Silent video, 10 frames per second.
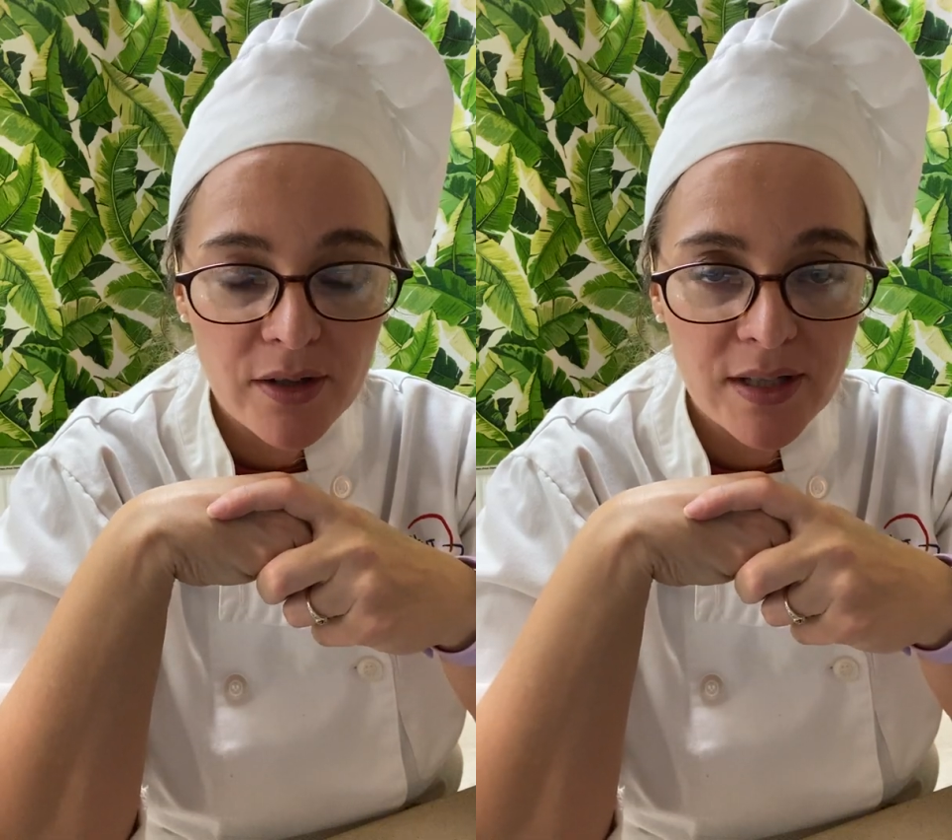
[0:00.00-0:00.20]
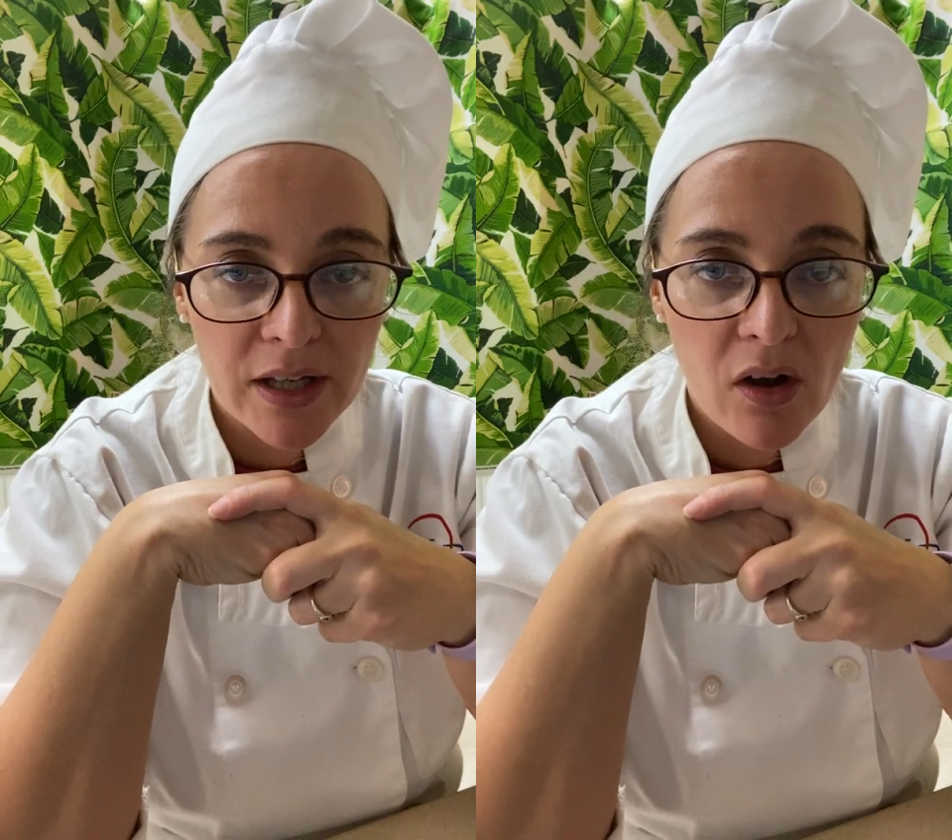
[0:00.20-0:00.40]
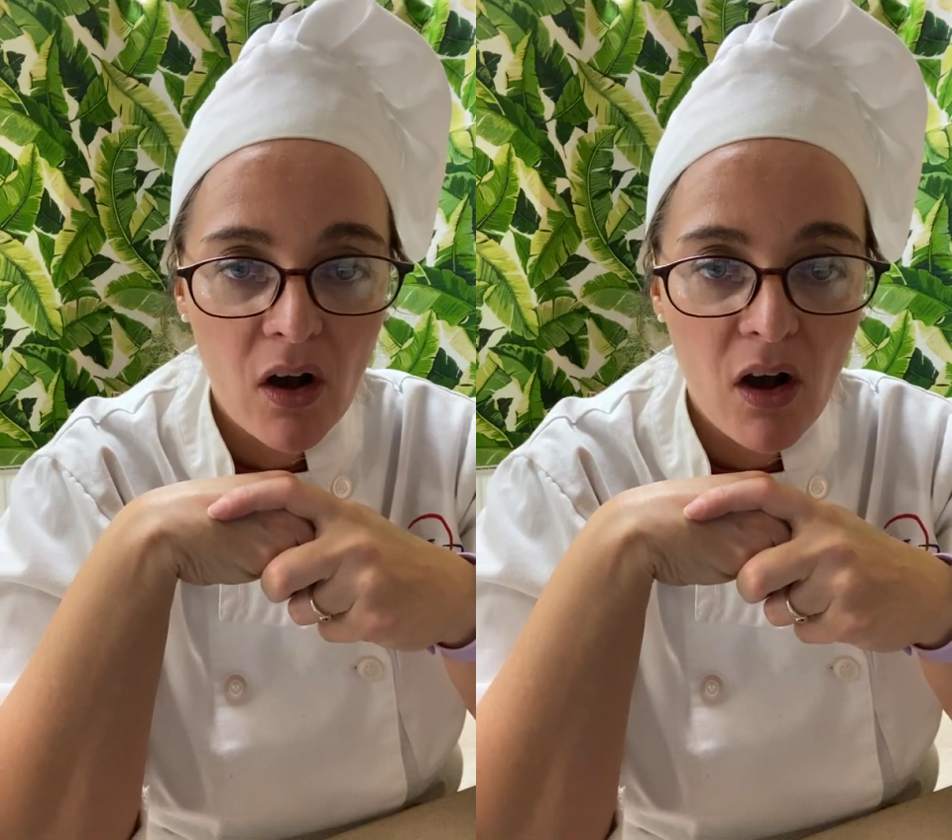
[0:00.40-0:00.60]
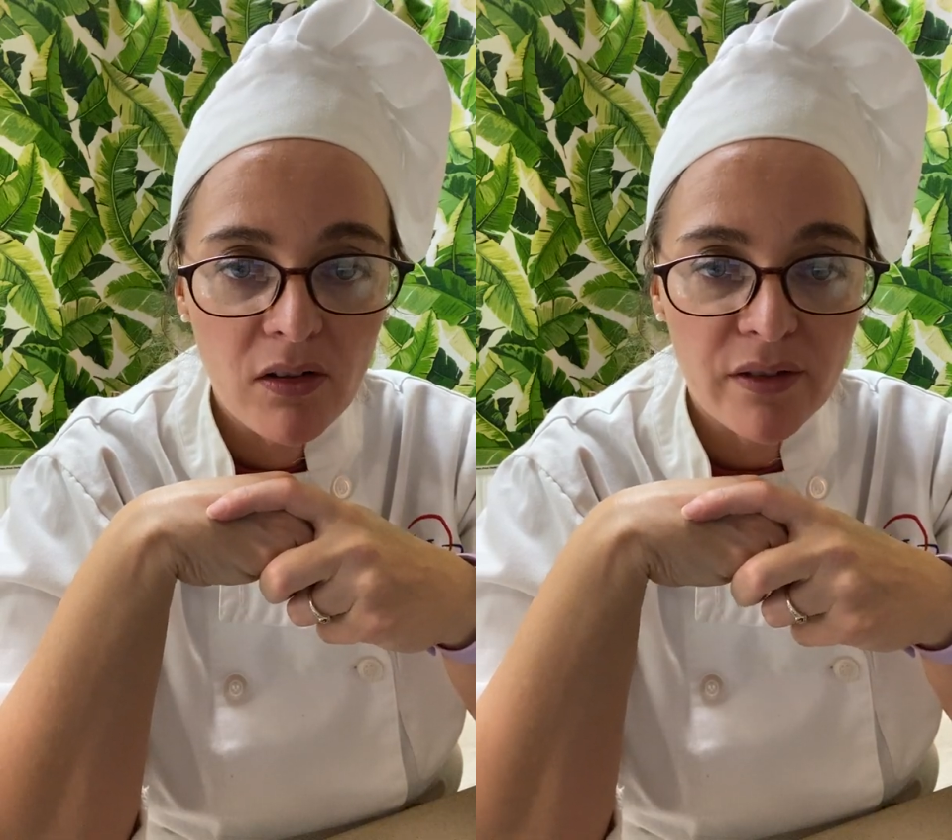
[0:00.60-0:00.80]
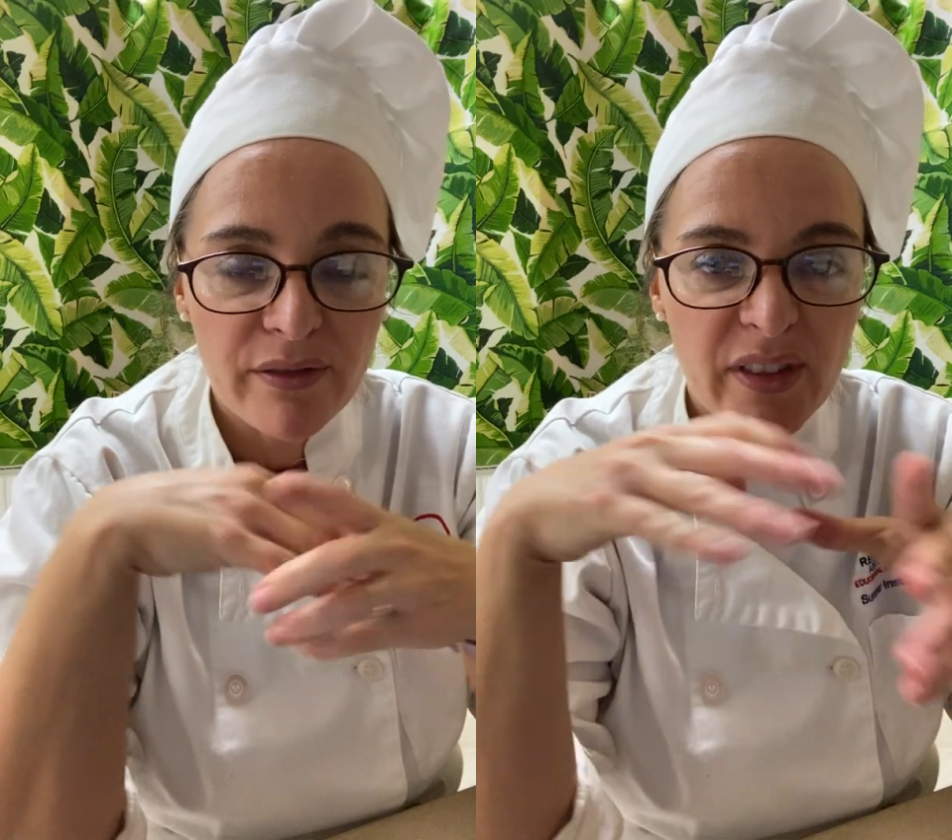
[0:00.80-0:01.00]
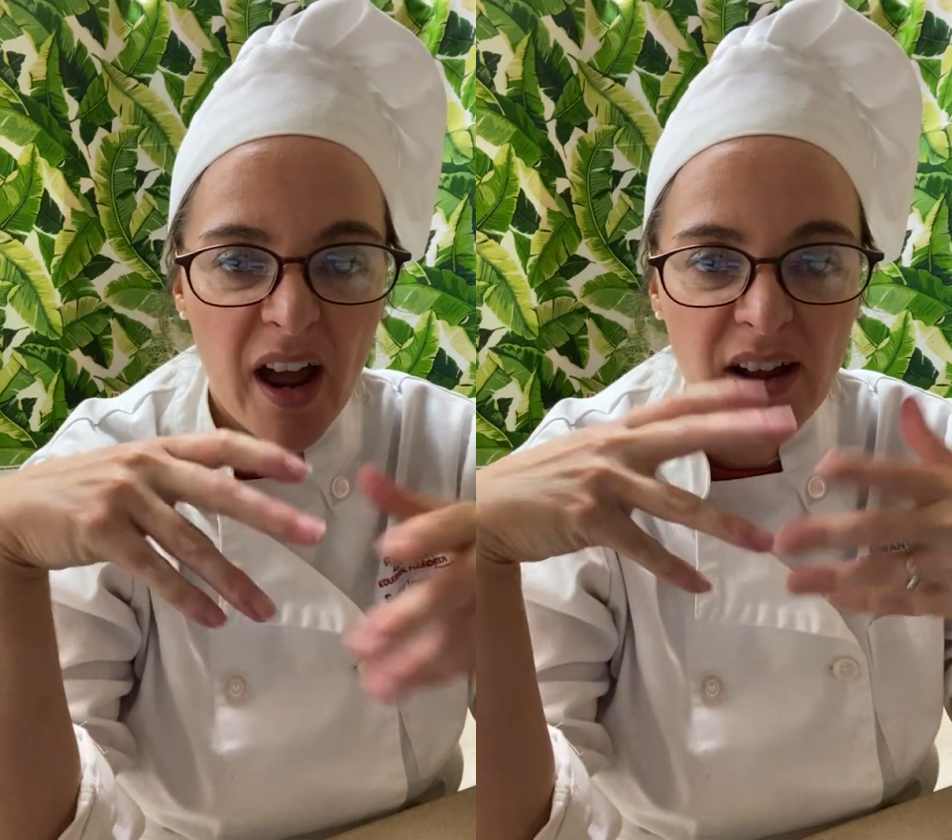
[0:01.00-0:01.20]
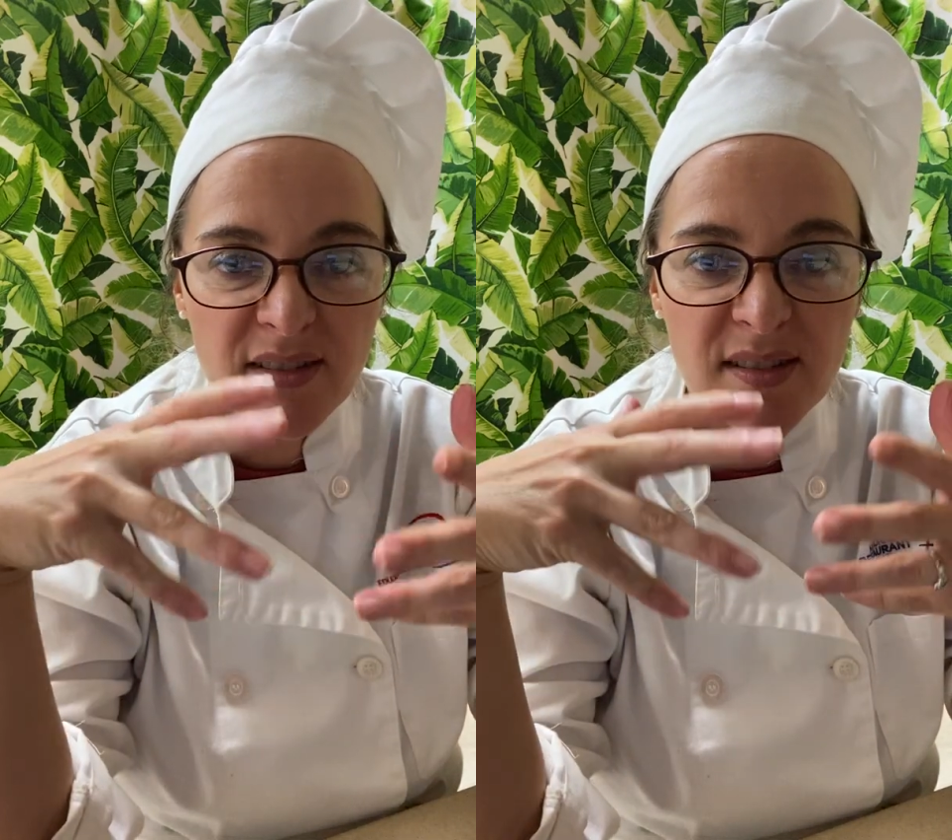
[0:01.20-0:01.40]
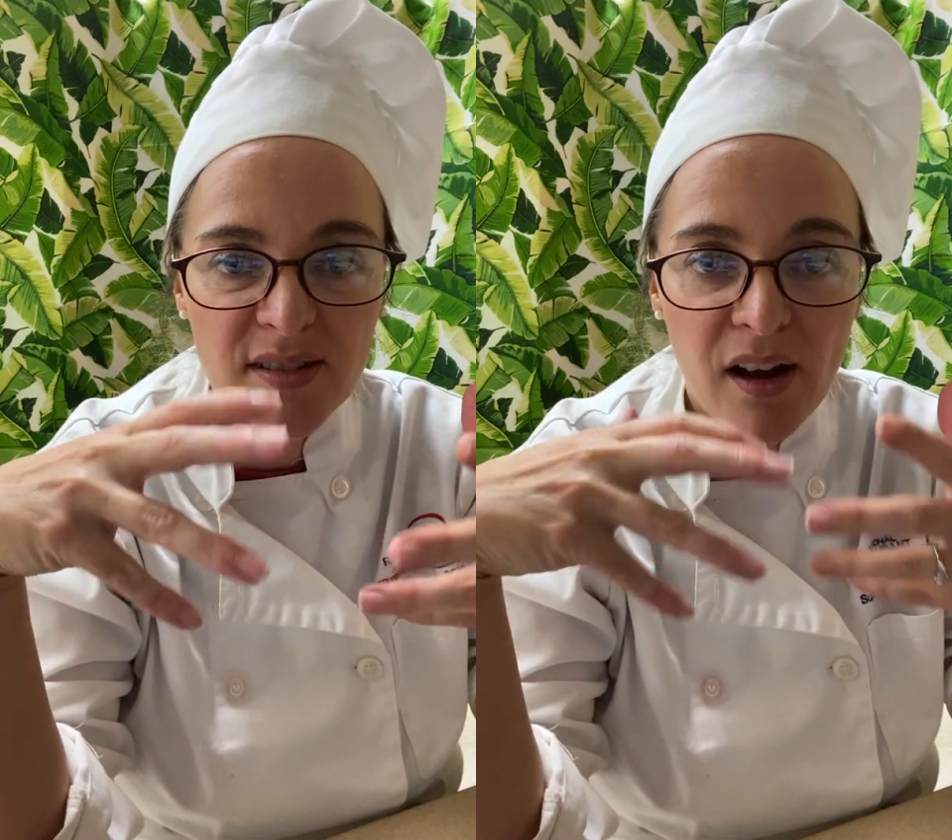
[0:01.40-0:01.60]
To get all of that
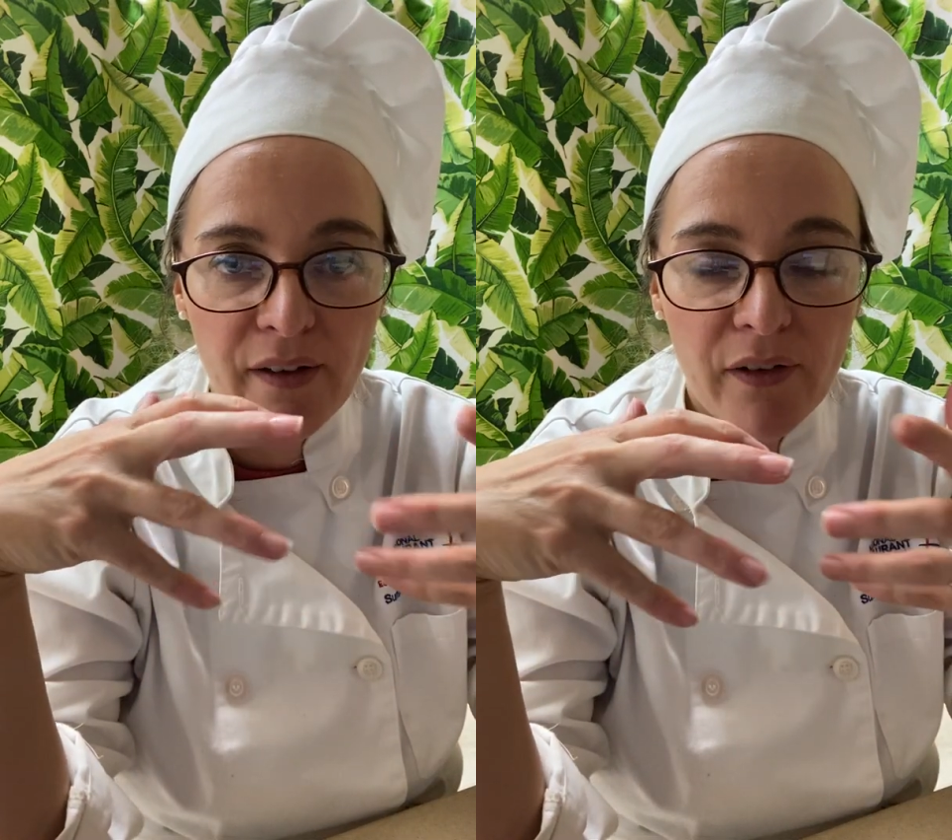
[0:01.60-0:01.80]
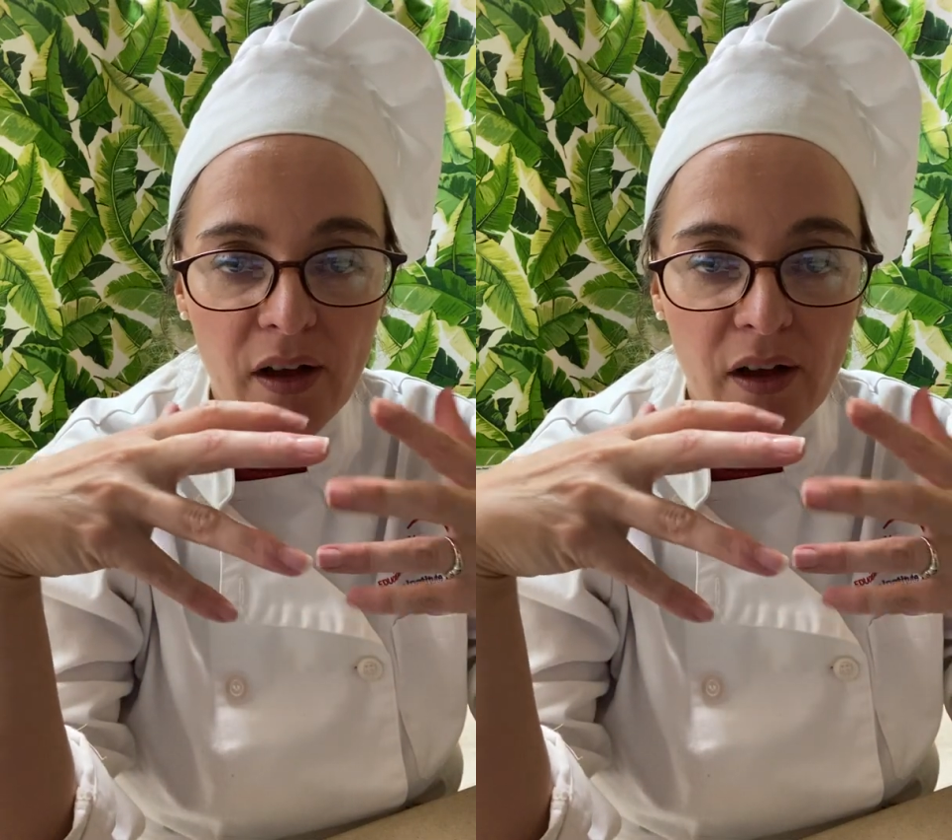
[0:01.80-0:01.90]
stuff,